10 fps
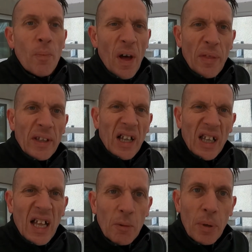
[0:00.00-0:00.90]
but I think
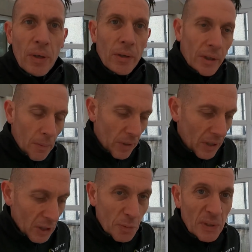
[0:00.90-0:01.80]
that'll help. You'll get
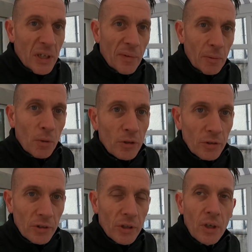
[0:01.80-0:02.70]
the specific
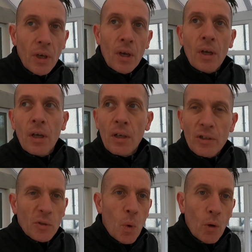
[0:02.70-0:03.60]
muscles
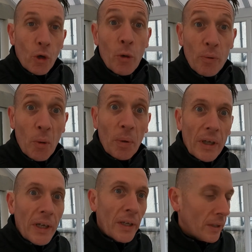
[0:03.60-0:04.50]
just woken up
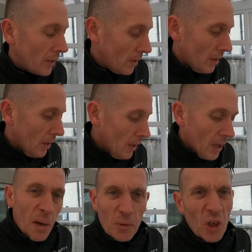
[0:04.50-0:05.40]
properly.
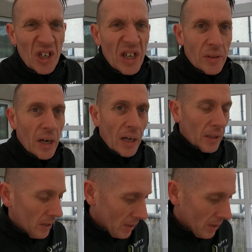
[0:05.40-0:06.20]
I'm gonna need that.